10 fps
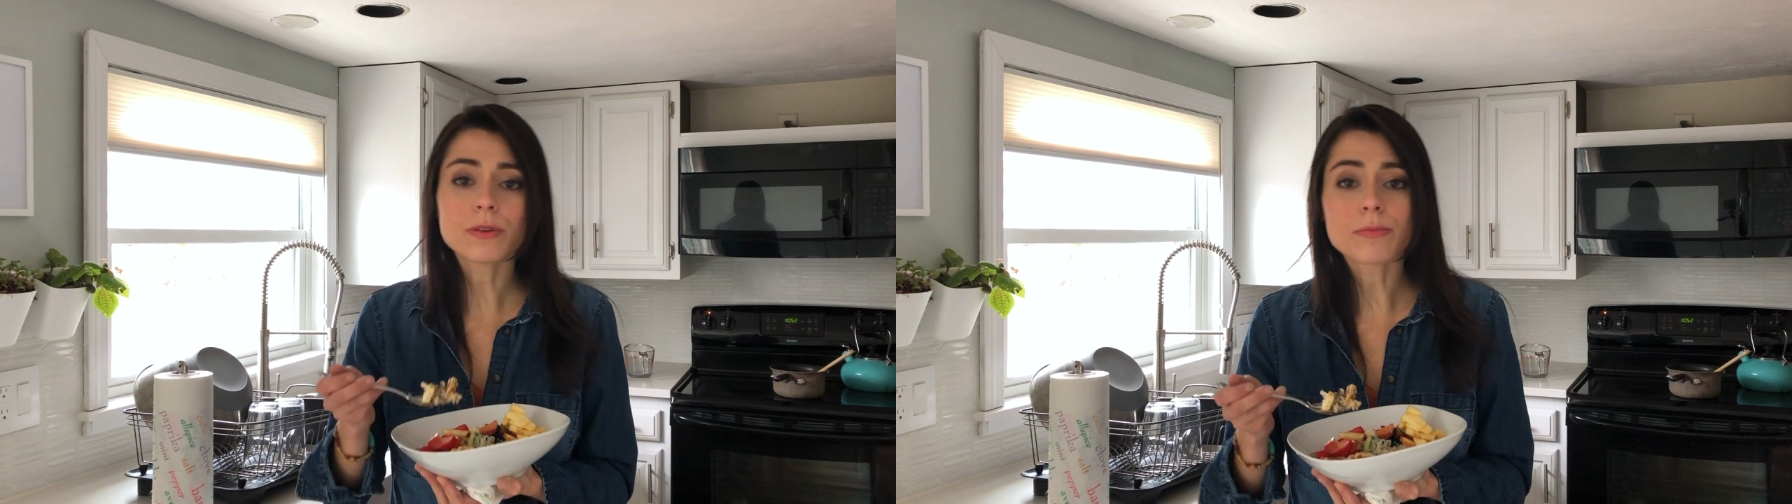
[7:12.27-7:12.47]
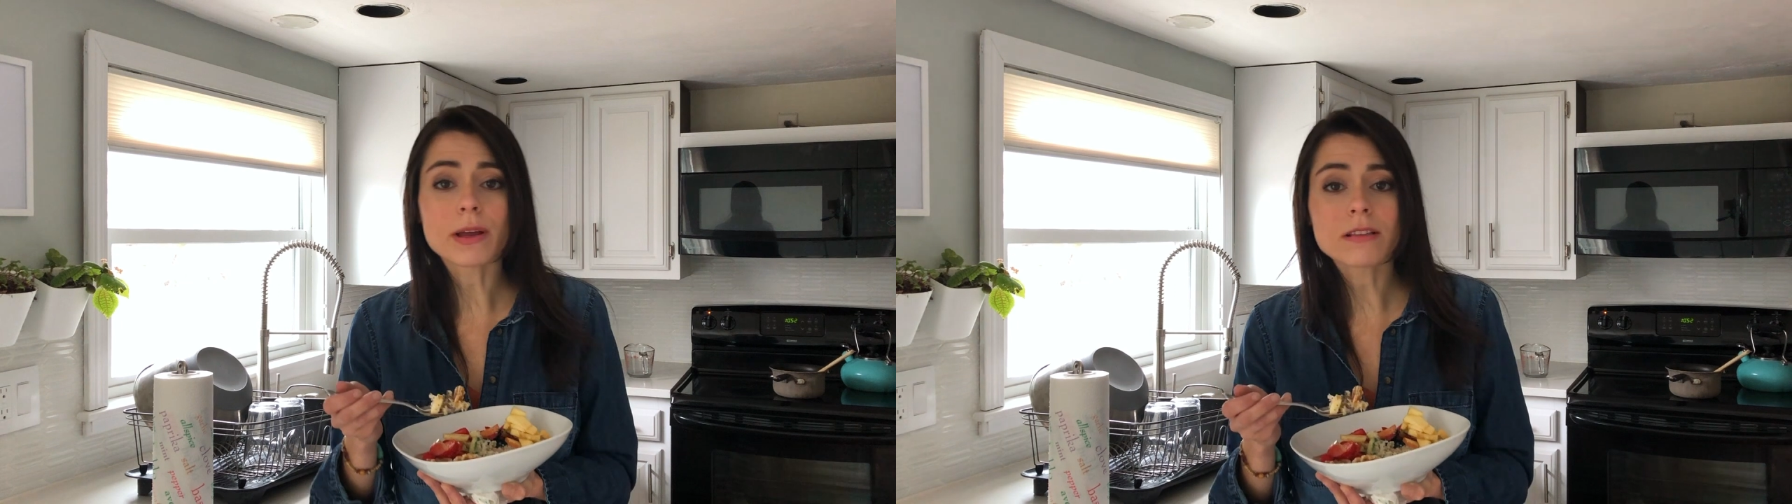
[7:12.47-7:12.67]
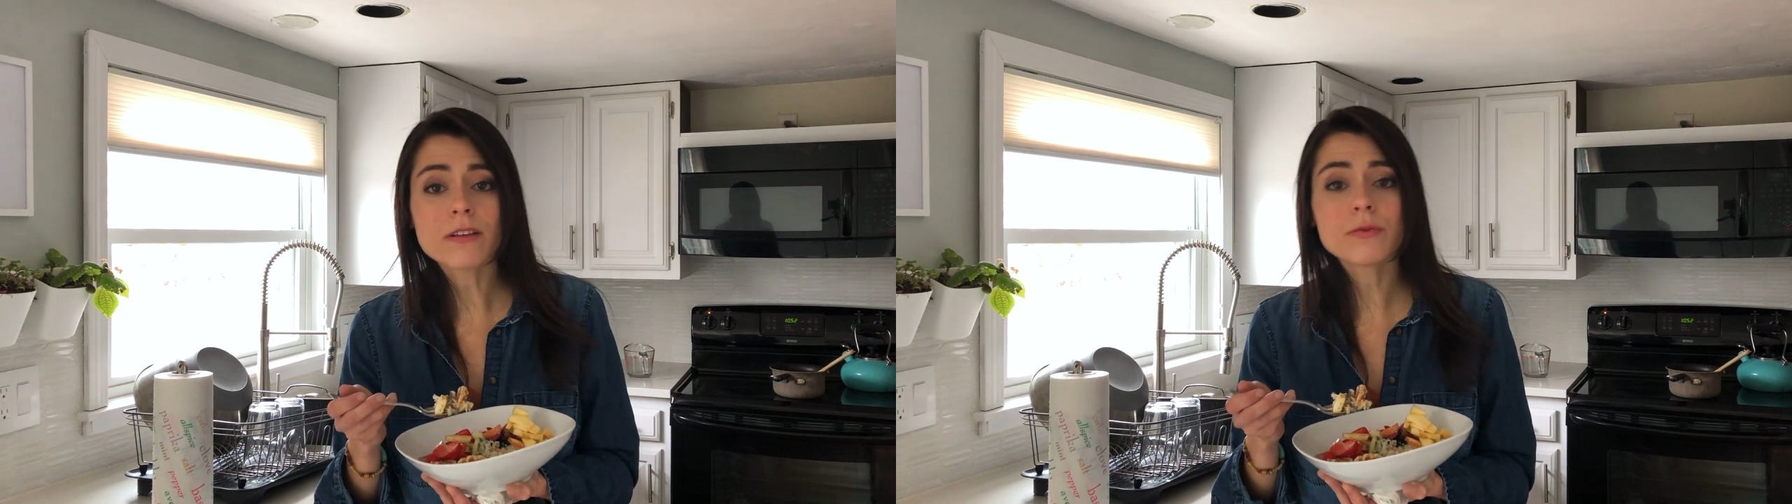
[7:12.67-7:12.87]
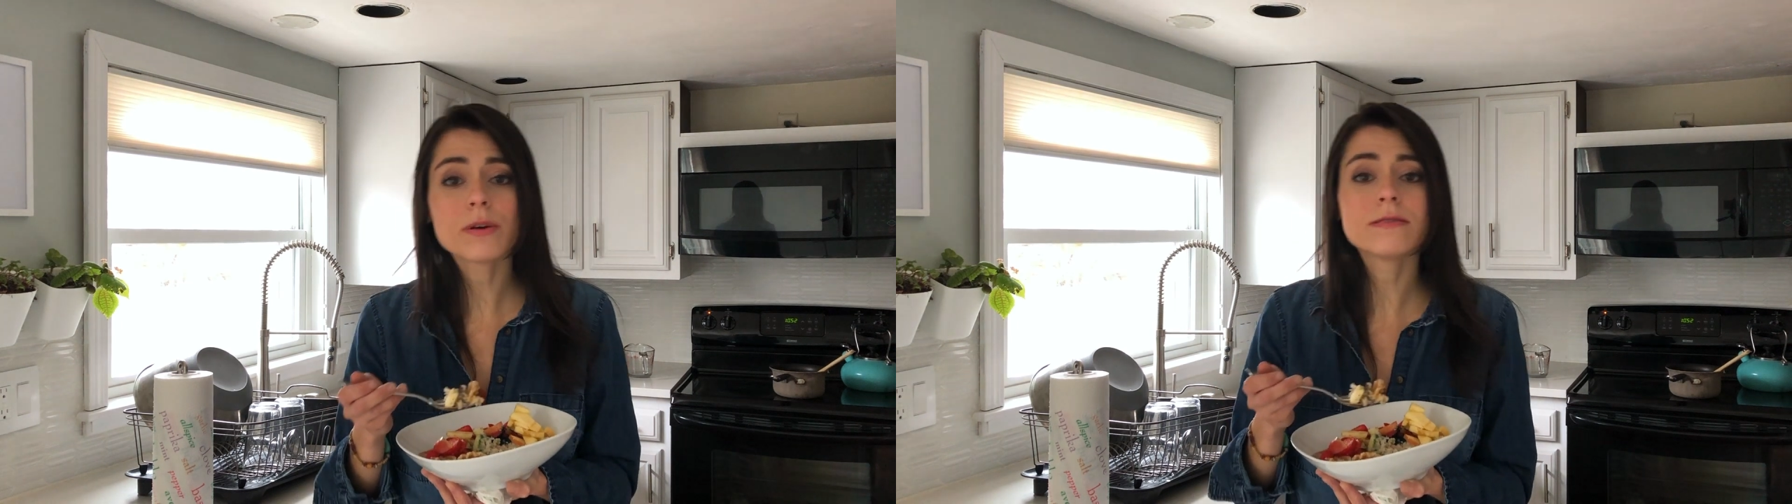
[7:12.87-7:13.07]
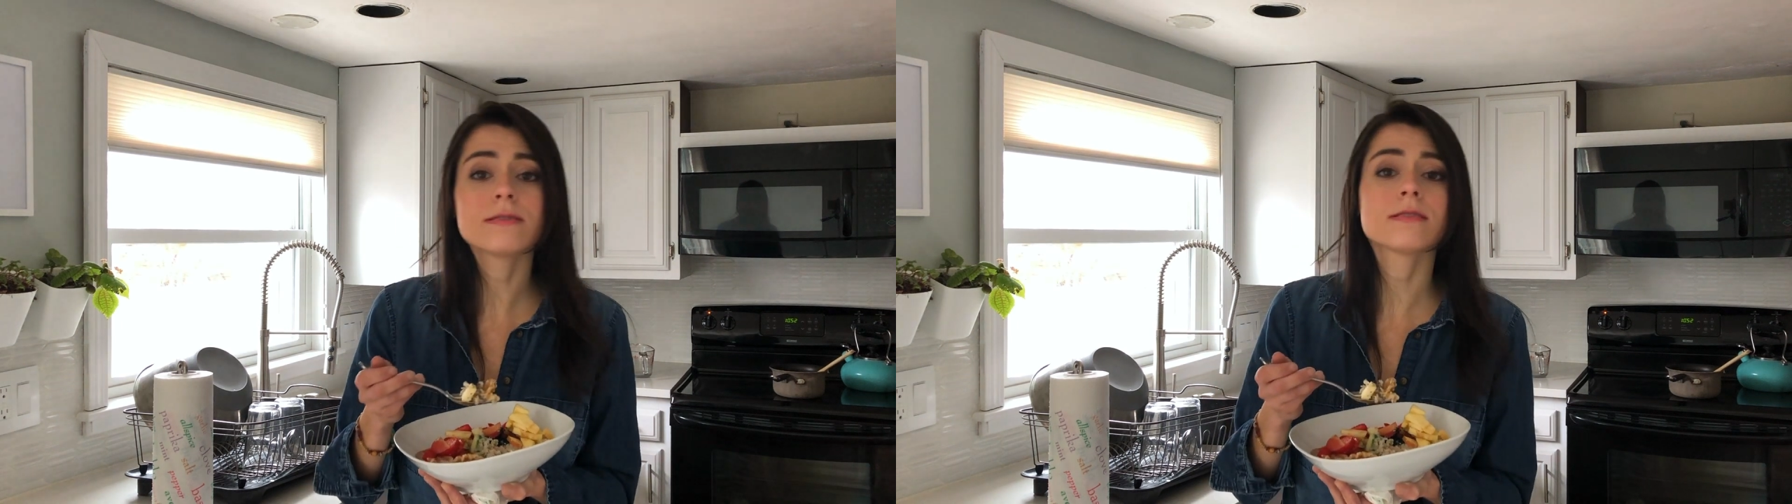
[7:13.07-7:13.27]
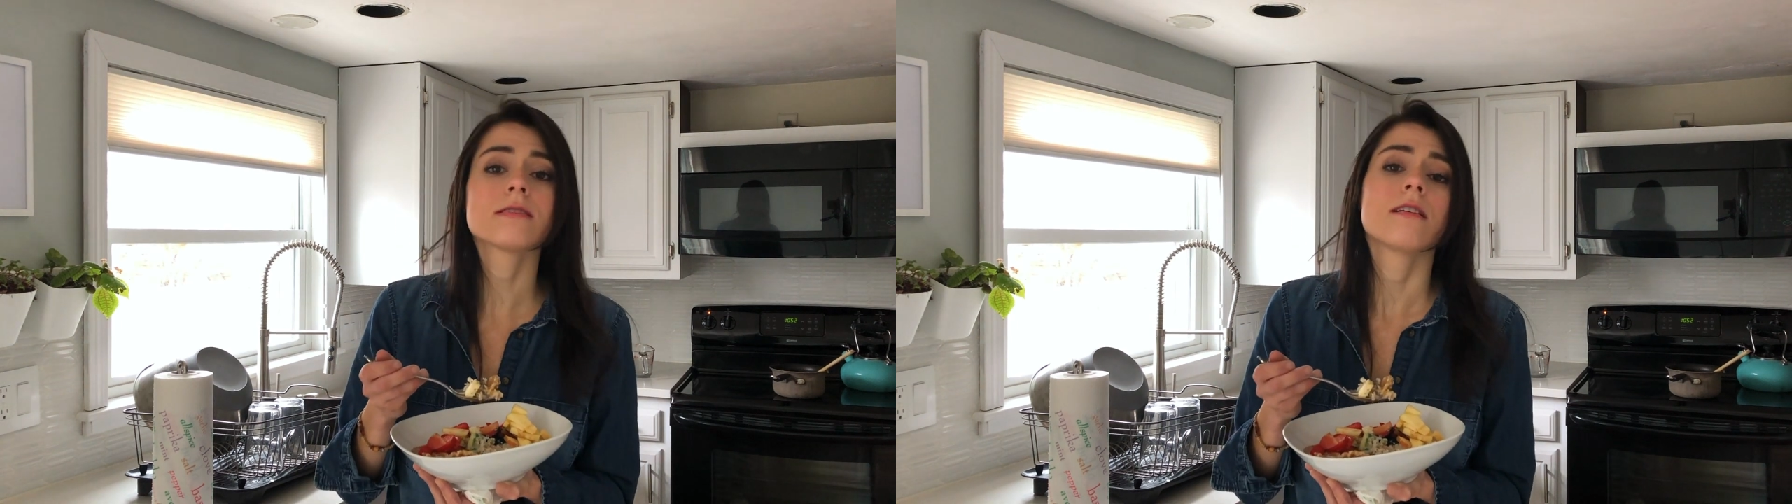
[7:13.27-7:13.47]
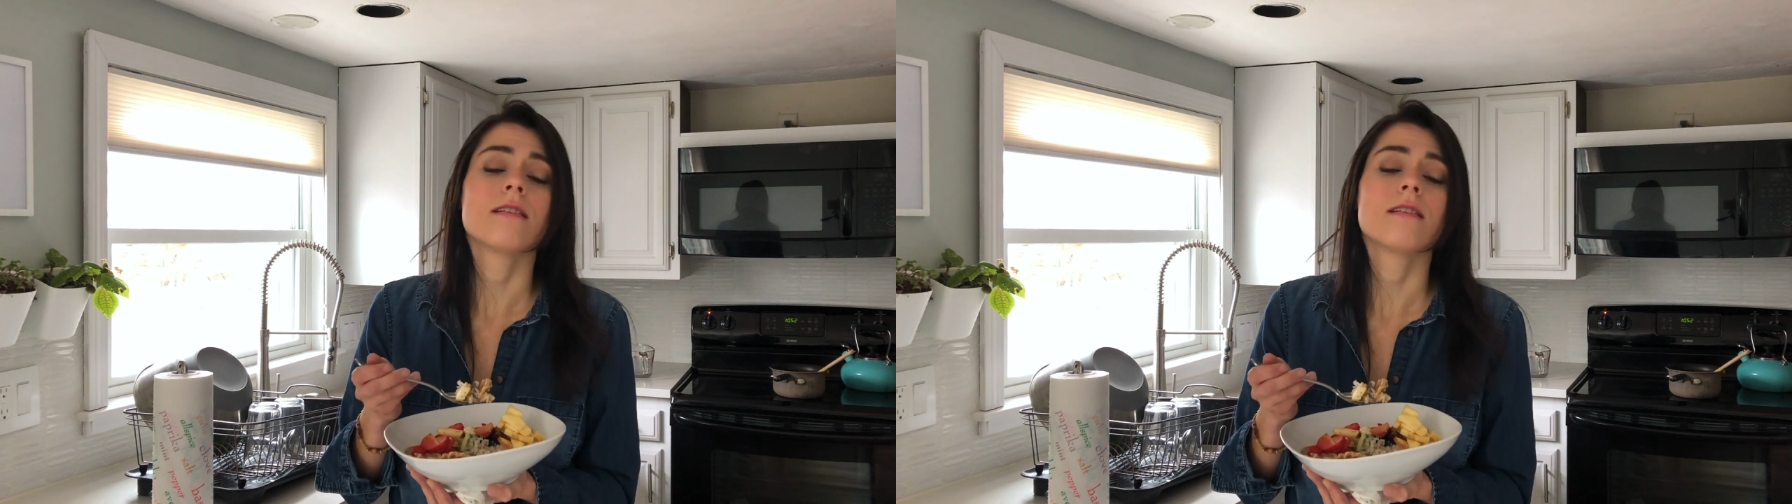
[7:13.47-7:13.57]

with my loved ones.